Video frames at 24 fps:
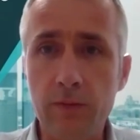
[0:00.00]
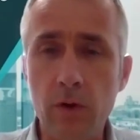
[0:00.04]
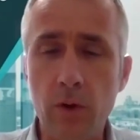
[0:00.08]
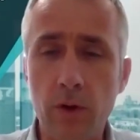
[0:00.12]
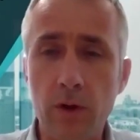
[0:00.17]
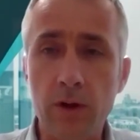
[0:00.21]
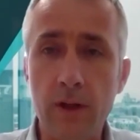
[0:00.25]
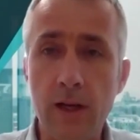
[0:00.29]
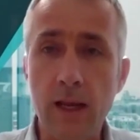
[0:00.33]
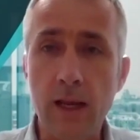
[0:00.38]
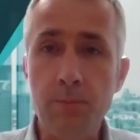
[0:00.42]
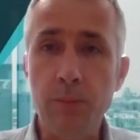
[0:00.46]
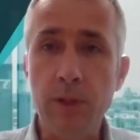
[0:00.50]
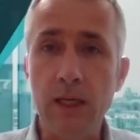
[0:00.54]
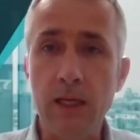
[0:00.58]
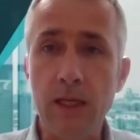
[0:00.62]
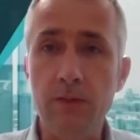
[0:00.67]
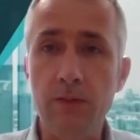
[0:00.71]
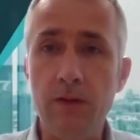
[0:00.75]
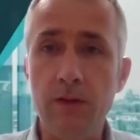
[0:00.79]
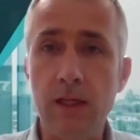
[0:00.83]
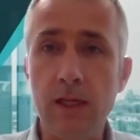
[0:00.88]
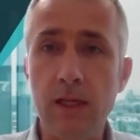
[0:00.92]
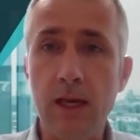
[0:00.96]
got an
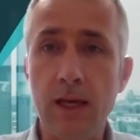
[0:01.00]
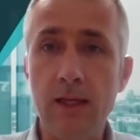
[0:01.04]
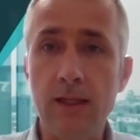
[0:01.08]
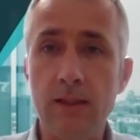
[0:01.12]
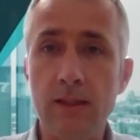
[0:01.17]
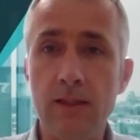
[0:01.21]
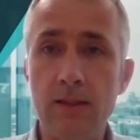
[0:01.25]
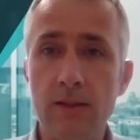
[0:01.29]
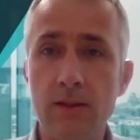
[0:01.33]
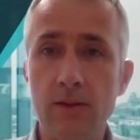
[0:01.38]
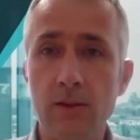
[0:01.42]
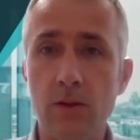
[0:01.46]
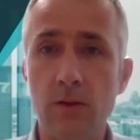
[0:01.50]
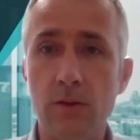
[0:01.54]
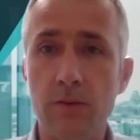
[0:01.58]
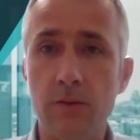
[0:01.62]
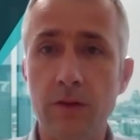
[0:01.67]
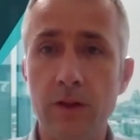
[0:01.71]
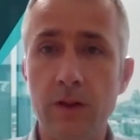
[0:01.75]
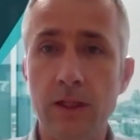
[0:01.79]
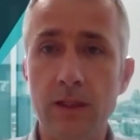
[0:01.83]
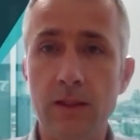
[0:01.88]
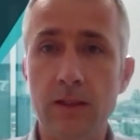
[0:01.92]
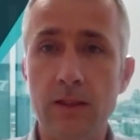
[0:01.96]
NPV8 of
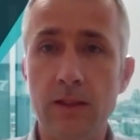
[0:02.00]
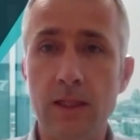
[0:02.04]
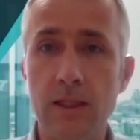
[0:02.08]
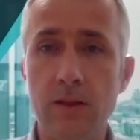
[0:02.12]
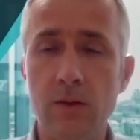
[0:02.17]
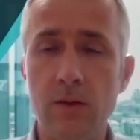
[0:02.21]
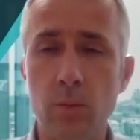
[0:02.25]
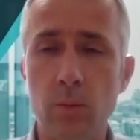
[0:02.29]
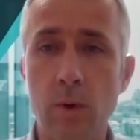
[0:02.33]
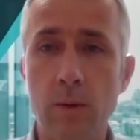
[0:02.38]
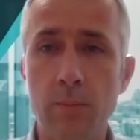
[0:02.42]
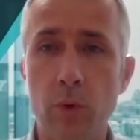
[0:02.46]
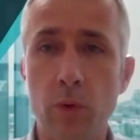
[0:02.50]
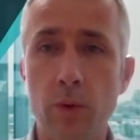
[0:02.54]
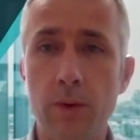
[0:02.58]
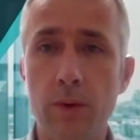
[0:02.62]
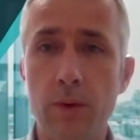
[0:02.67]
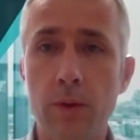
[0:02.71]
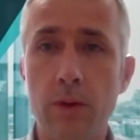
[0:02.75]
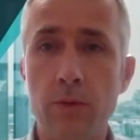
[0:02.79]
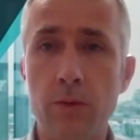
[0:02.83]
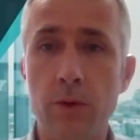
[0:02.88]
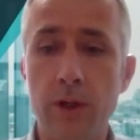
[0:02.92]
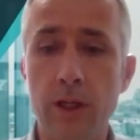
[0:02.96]
in excess of
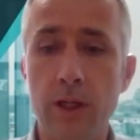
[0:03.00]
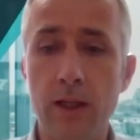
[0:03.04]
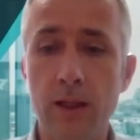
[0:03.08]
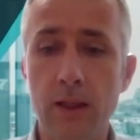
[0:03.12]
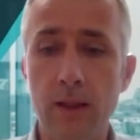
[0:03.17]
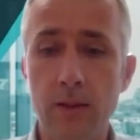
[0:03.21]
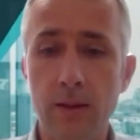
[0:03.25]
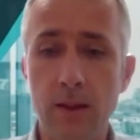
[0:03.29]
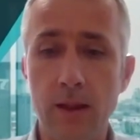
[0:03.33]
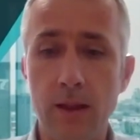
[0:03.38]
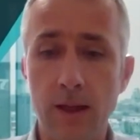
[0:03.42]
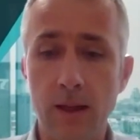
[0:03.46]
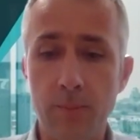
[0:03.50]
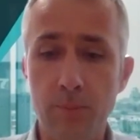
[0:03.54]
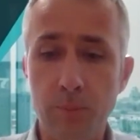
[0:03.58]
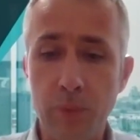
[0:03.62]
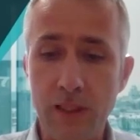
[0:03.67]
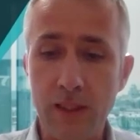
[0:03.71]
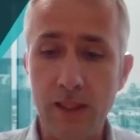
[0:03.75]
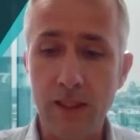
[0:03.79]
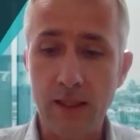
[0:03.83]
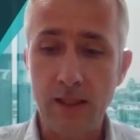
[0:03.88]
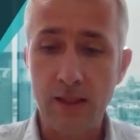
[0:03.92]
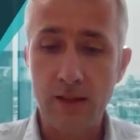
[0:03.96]
1.3
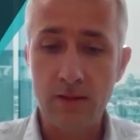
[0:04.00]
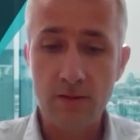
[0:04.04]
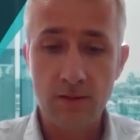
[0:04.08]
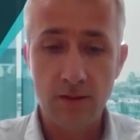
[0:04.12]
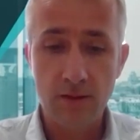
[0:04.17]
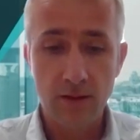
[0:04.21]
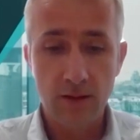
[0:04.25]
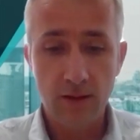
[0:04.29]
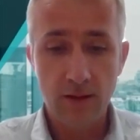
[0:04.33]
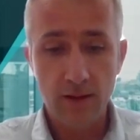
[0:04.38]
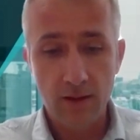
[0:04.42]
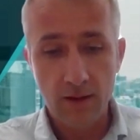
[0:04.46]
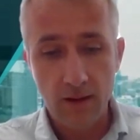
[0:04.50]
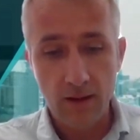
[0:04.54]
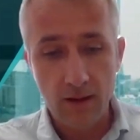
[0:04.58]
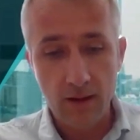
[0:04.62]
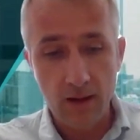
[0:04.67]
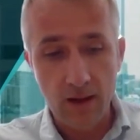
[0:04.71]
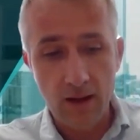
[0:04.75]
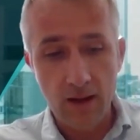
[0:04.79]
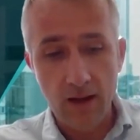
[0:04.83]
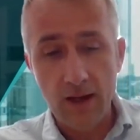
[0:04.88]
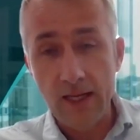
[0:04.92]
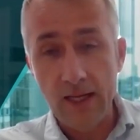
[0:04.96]
billion,
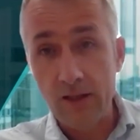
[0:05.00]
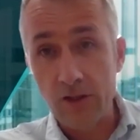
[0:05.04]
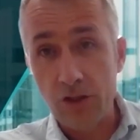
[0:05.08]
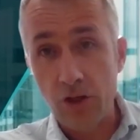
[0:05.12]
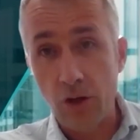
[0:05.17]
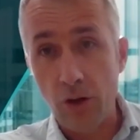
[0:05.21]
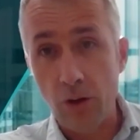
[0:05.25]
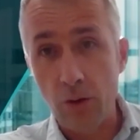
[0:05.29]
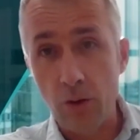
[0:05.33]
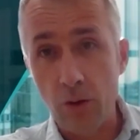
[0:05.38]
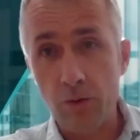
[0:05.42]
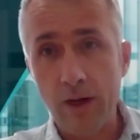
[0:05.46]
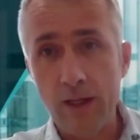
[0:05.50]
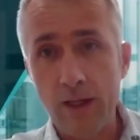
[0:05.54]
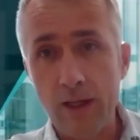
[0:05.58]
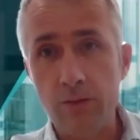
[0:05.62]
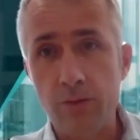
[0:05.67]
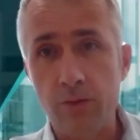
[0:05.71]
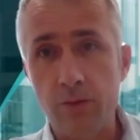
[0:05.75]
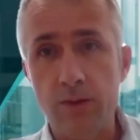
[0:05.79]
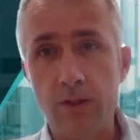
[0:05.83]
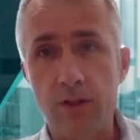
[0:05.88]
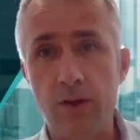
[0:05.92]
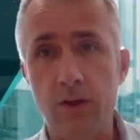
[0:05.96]
internal rate
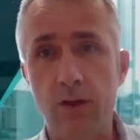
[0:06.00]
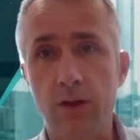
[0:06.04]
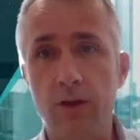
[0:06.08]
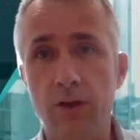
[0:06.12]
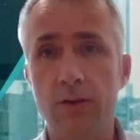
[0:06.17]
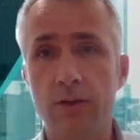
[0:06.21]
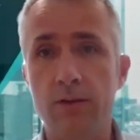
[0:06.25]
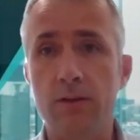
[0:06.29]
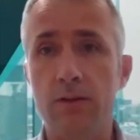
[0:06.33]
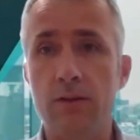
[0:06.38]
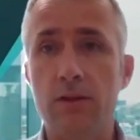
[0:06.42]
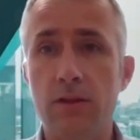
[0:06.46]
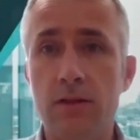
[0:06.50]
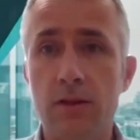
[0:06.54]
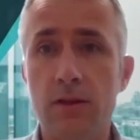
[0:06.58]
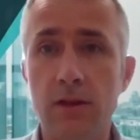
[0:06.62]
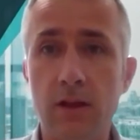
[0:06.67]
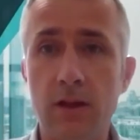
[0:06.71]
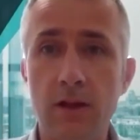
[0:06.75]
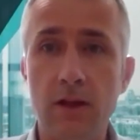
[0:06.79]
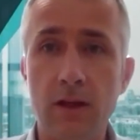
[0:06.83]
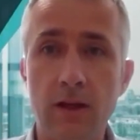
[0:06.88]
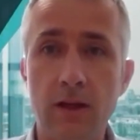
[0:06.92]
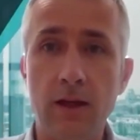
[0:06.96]
of returns
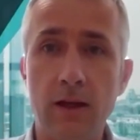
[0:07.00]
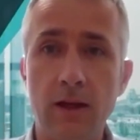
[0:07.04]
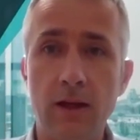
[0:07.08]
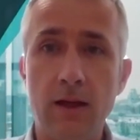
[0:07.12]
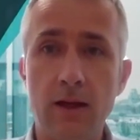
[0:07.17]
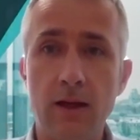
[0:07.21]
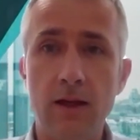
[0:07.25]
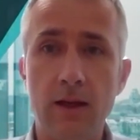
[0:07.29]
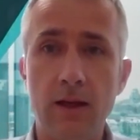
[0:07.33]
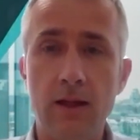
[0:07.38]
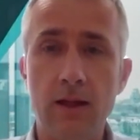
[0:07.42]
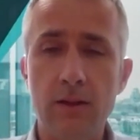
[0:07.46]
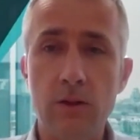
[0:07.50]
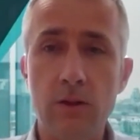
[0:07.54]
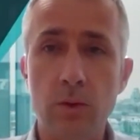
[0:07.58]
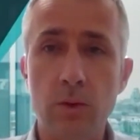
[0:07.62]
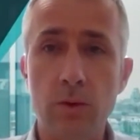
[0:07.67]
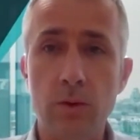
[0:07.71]
at